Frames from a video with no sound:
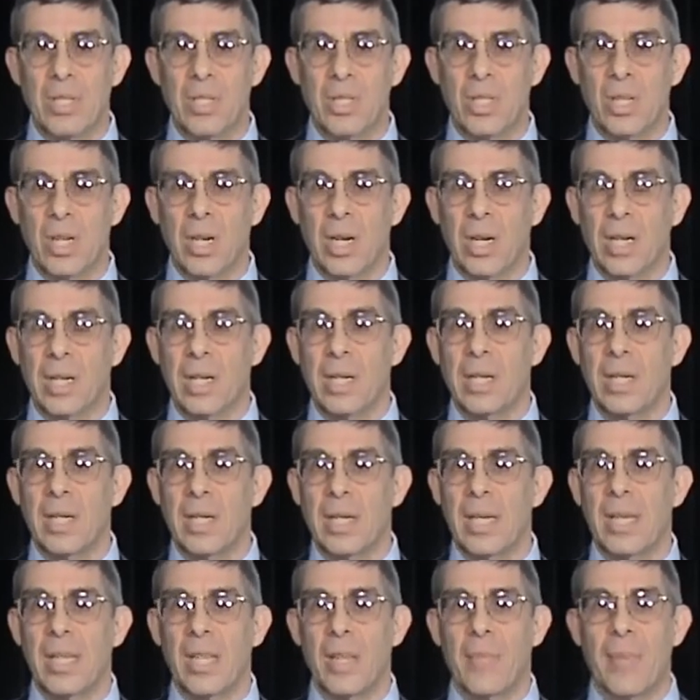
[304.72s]
stock
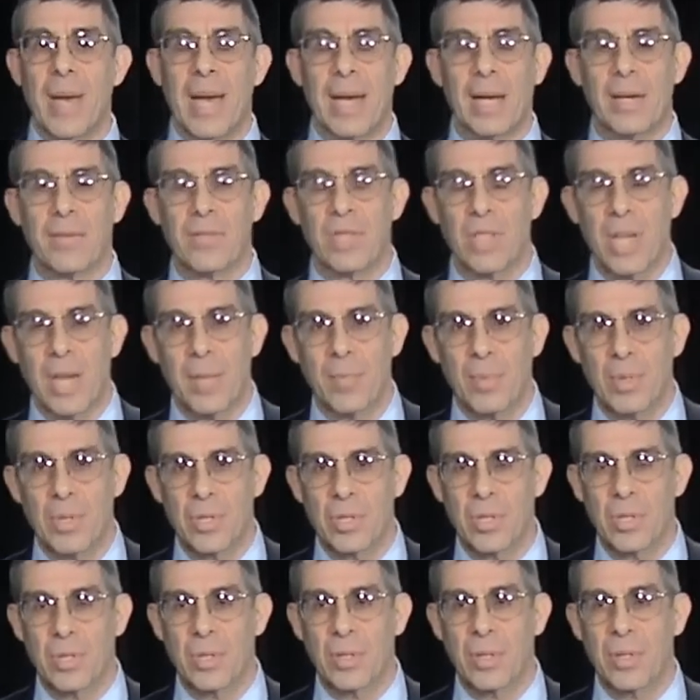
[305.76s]
in the Bank of
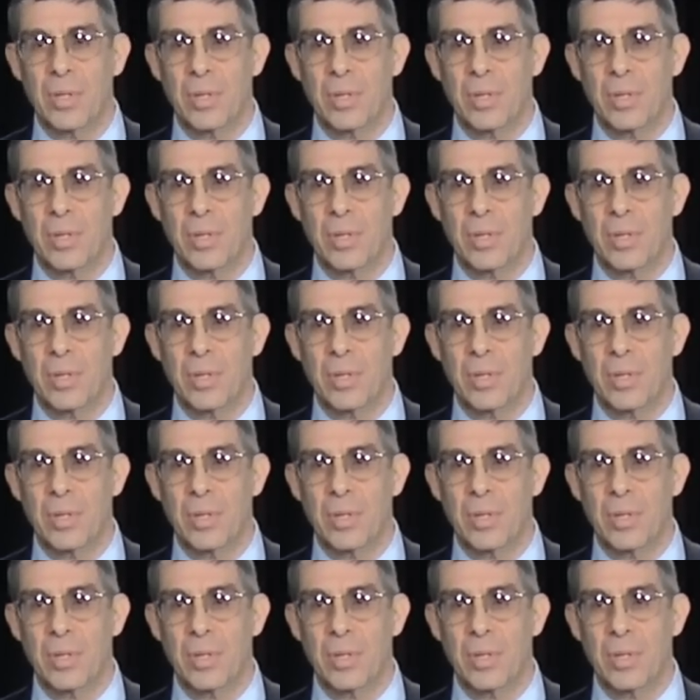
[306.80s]
Cyprus.